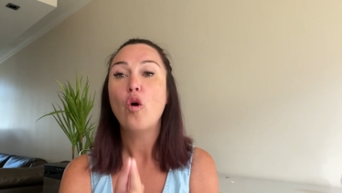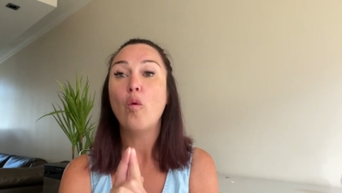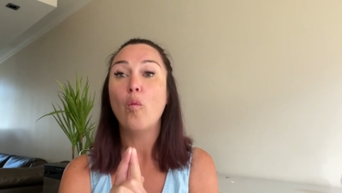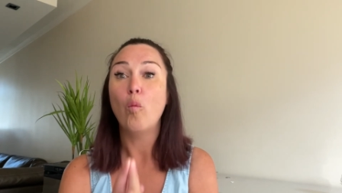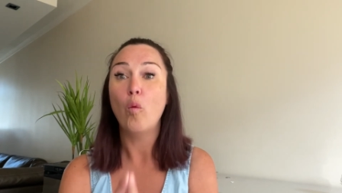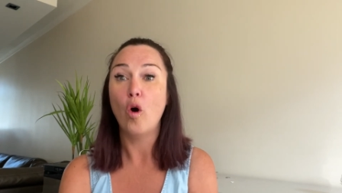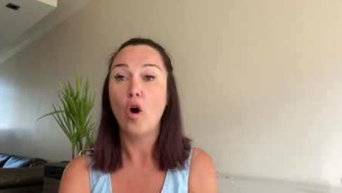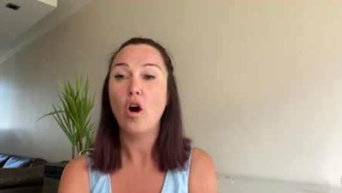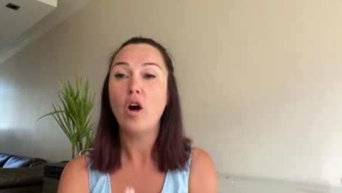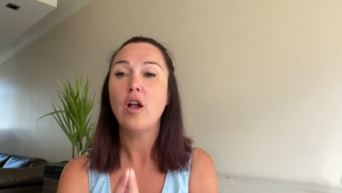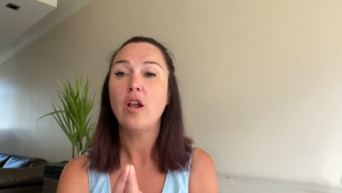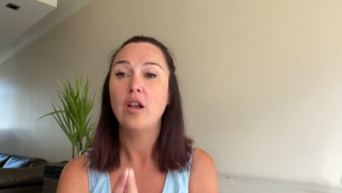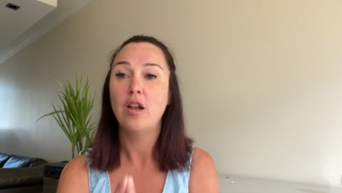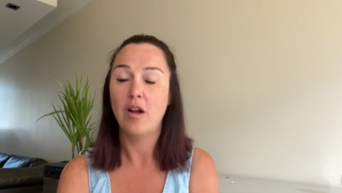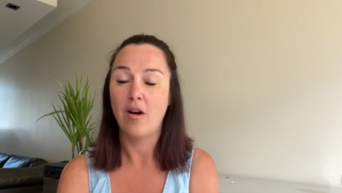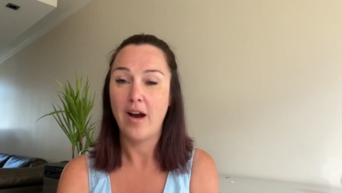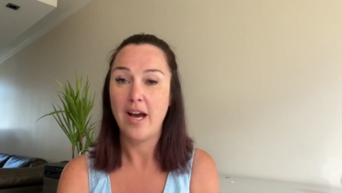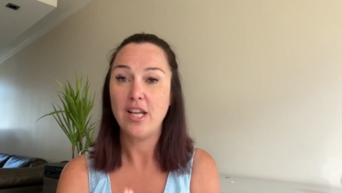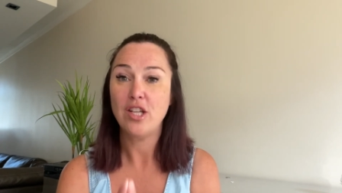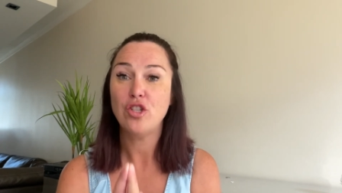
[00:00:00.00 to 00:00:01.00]
What
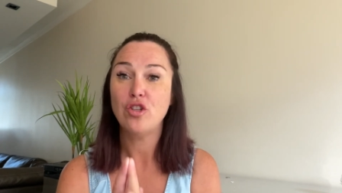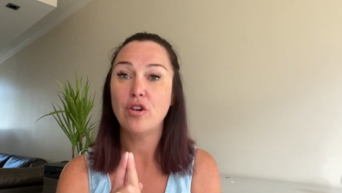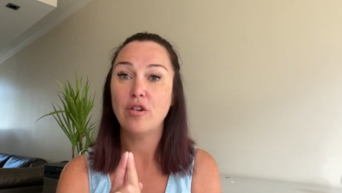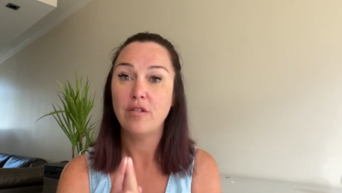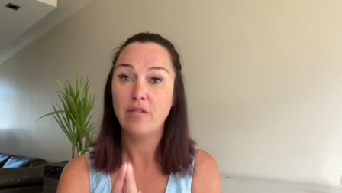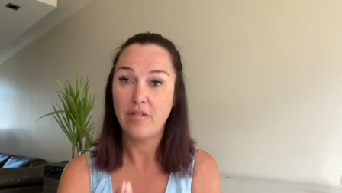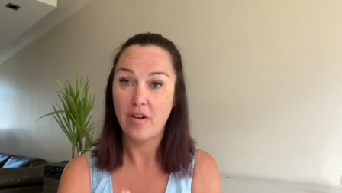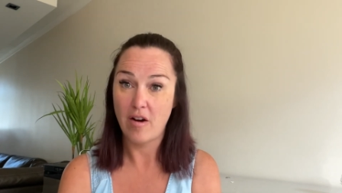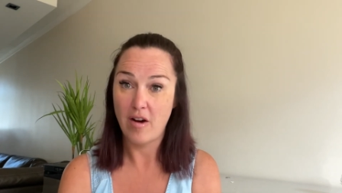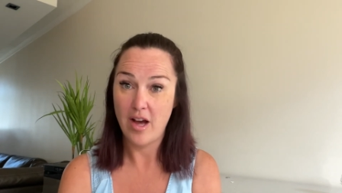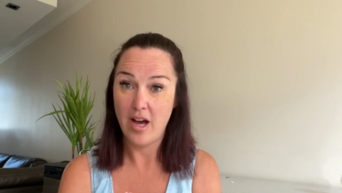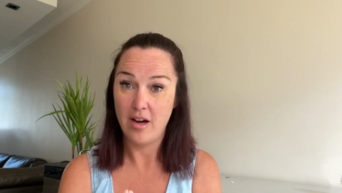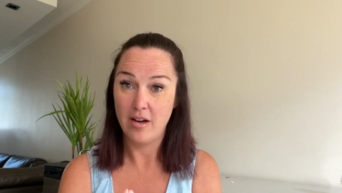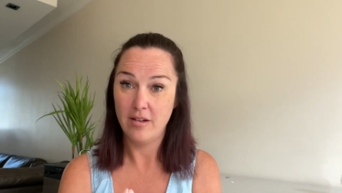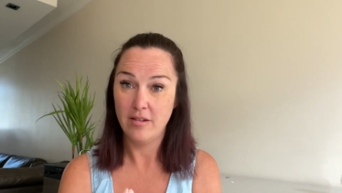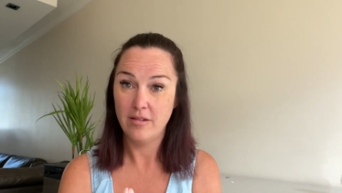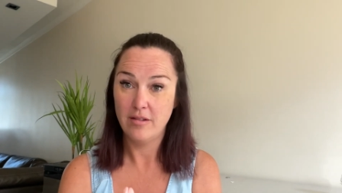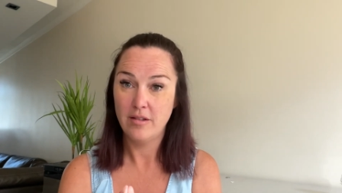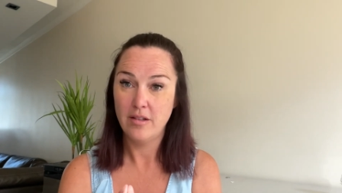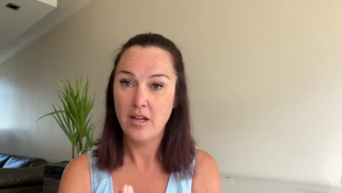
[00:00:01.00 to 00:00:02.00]
lights your fire?
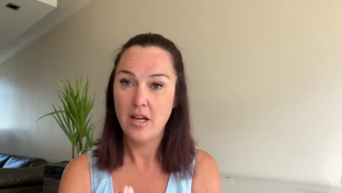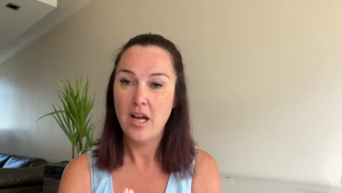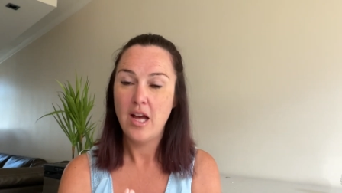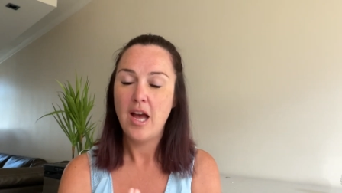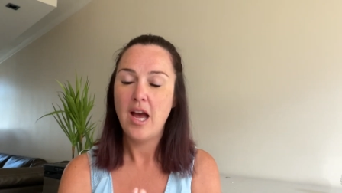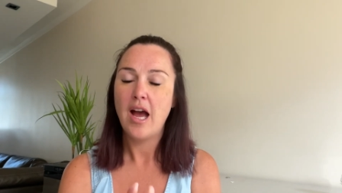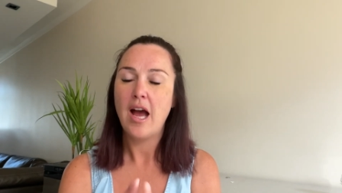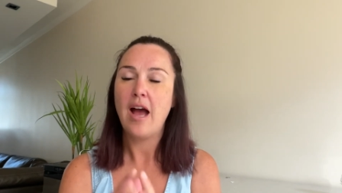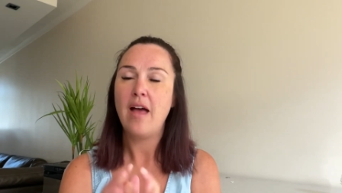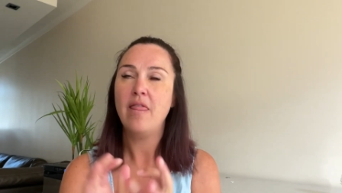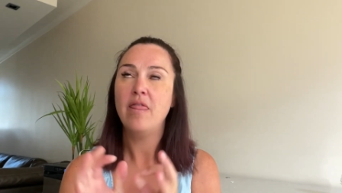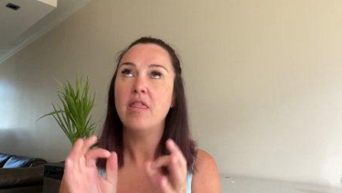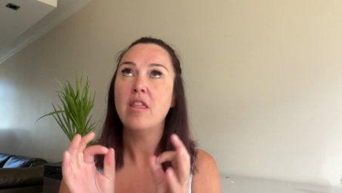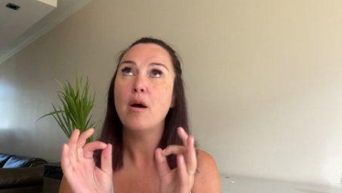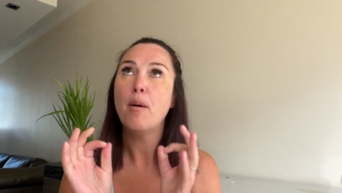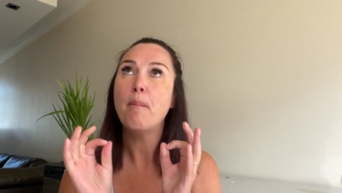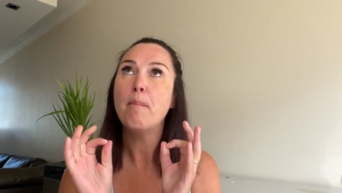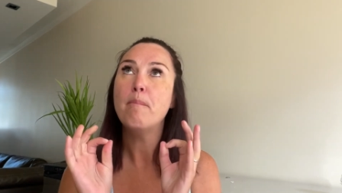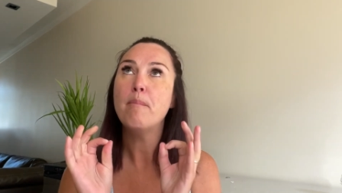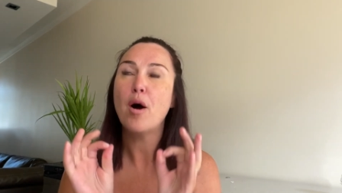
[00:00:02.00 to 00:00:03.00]
And
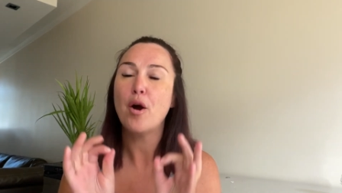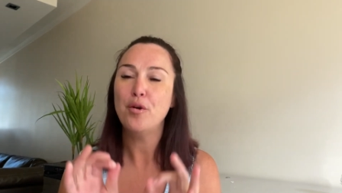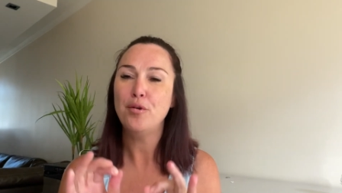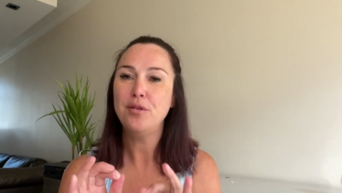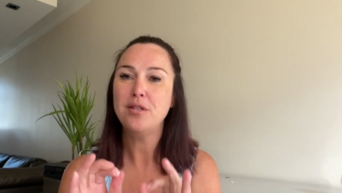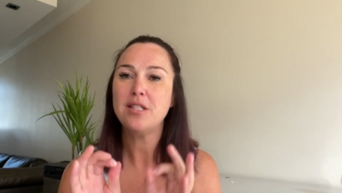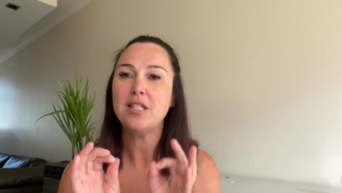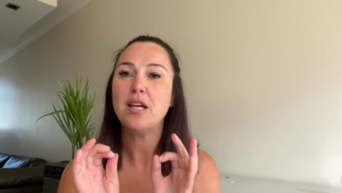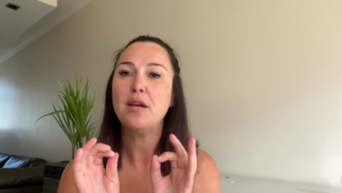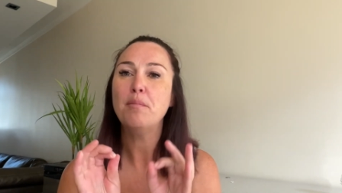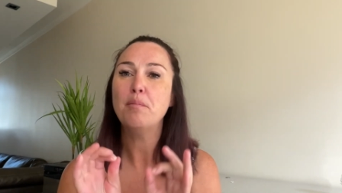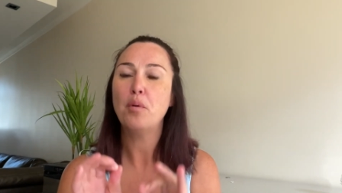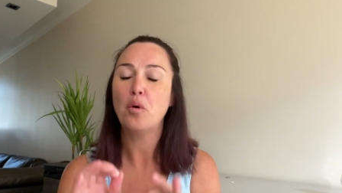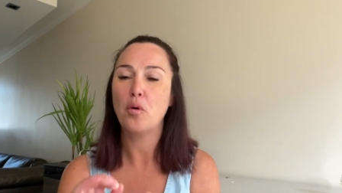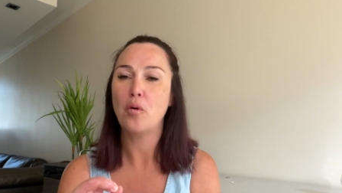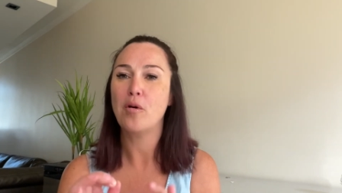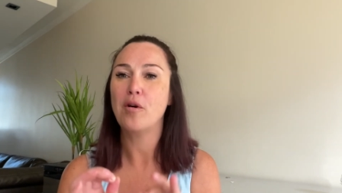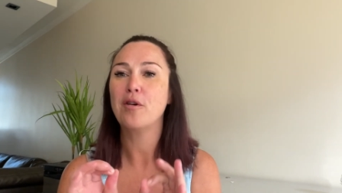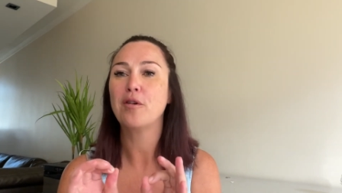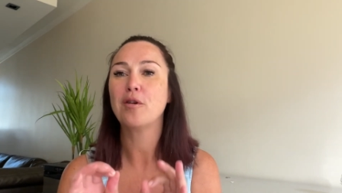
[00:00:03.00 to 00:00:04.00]
the most
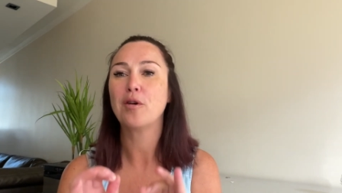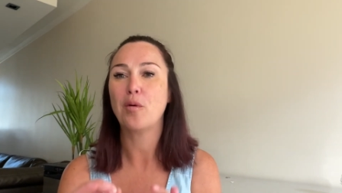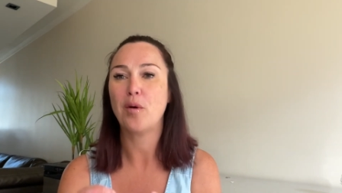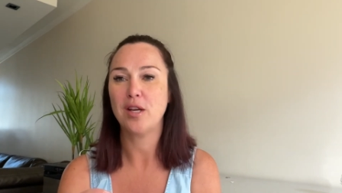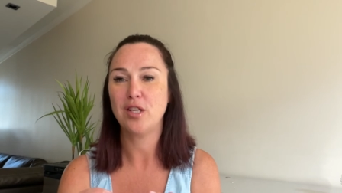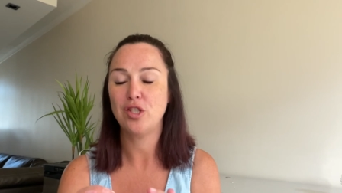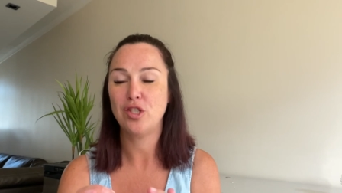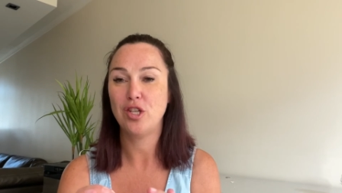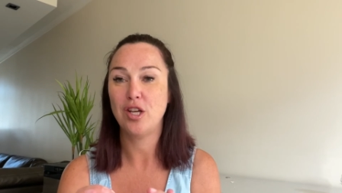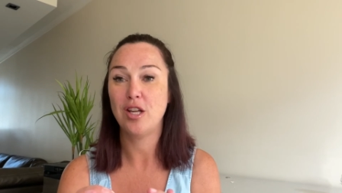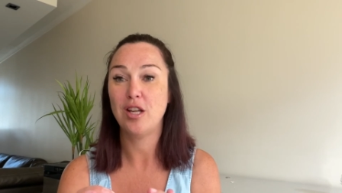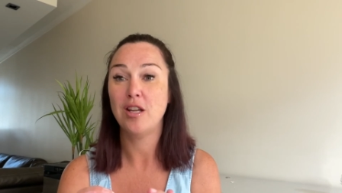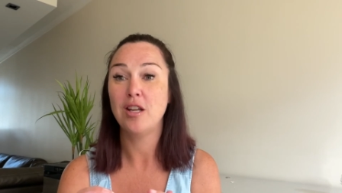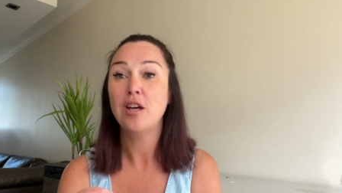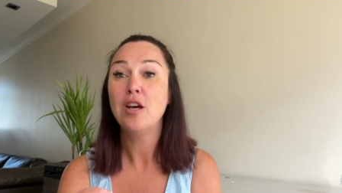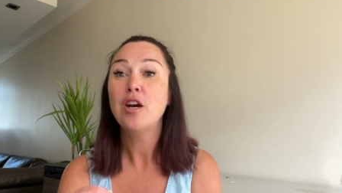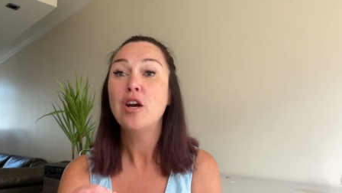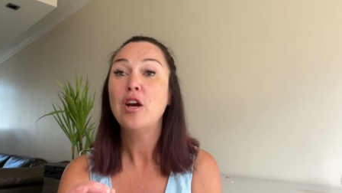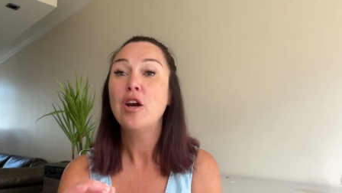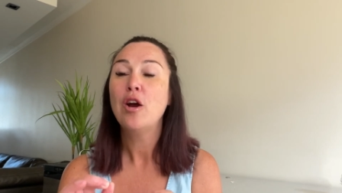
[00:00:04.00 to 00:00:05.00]
important question
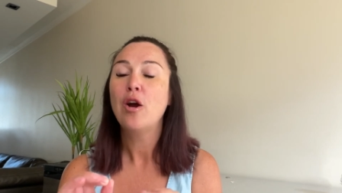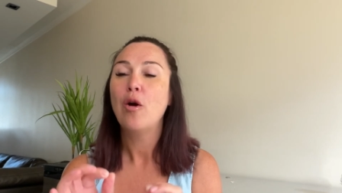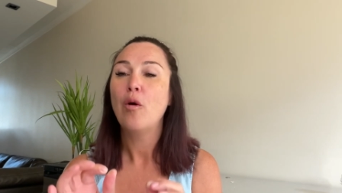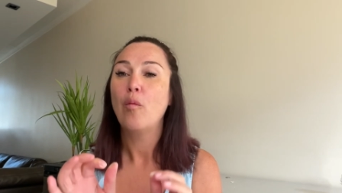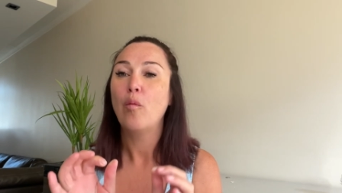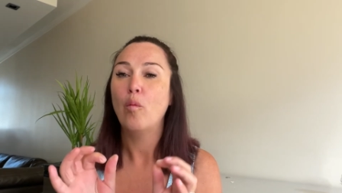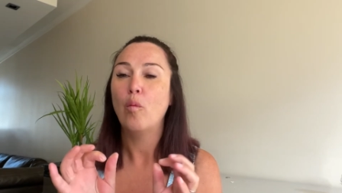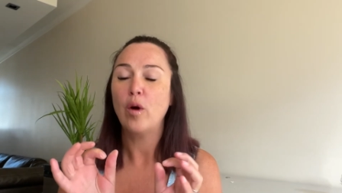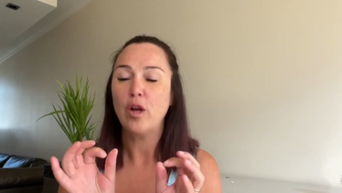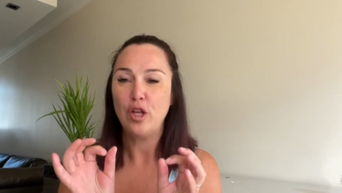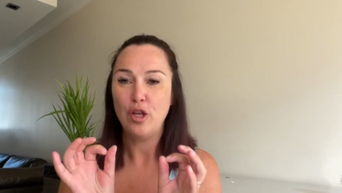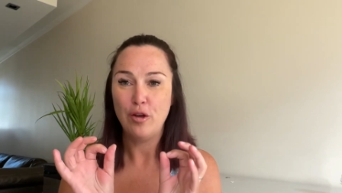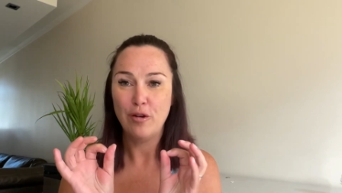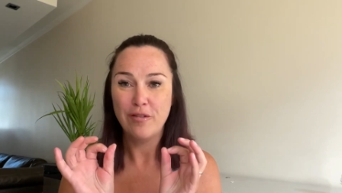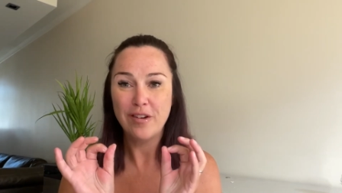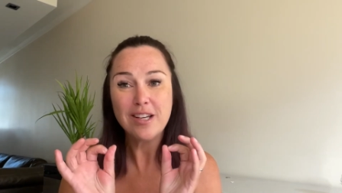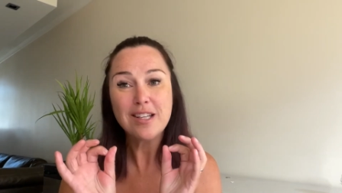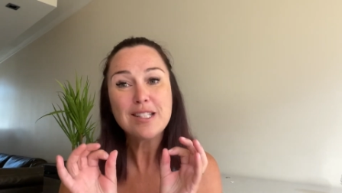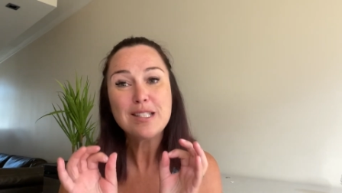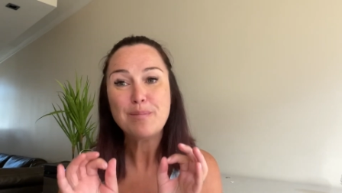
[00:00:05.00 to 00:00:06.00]
when you've
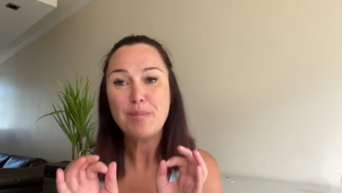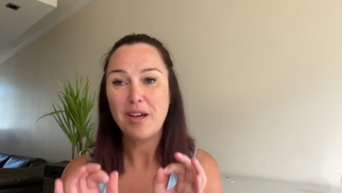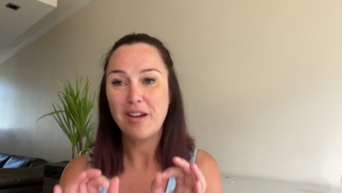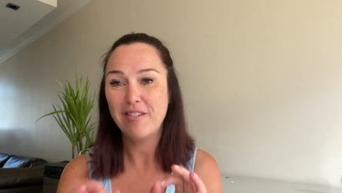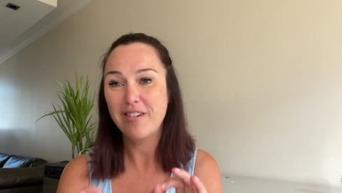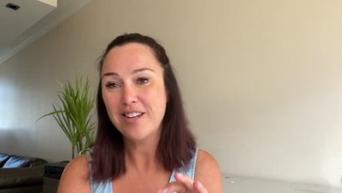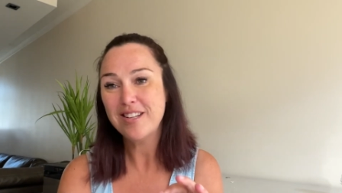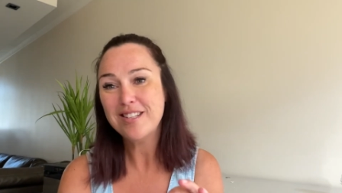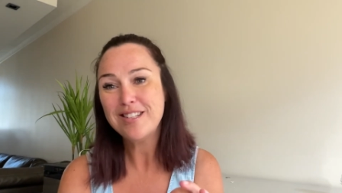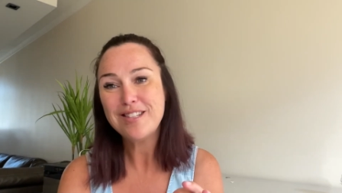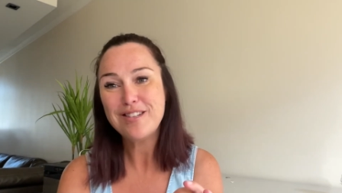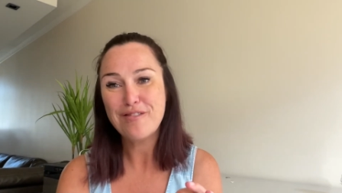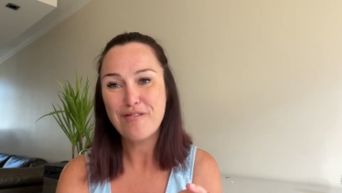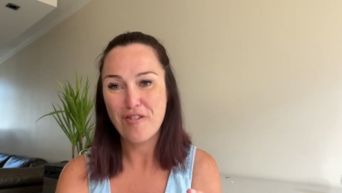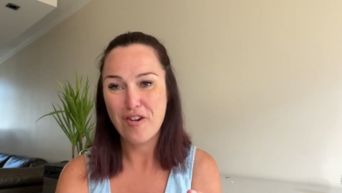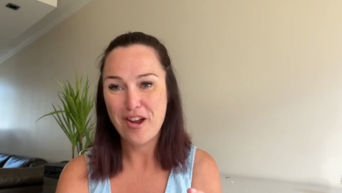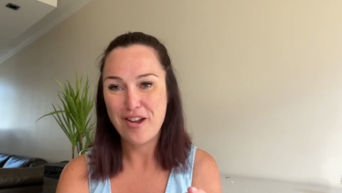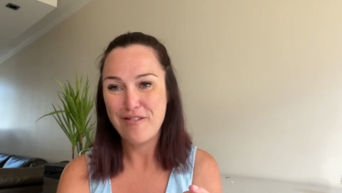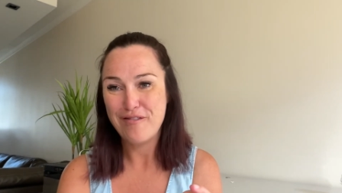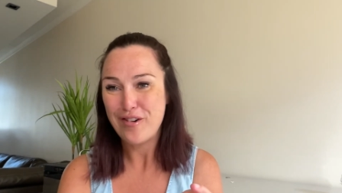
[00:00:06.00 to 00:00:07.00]
experienced
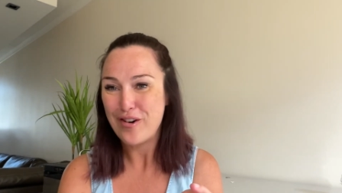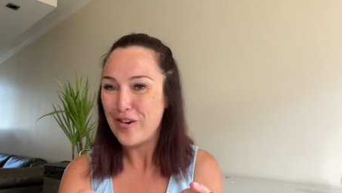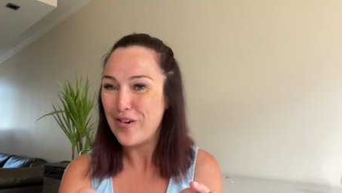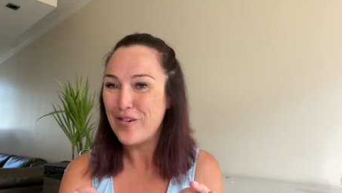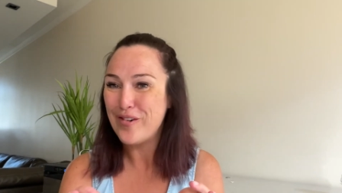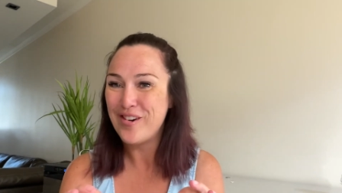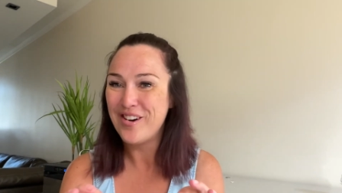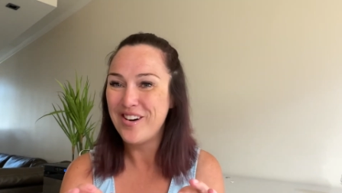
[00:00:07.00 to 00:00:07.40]
free fall.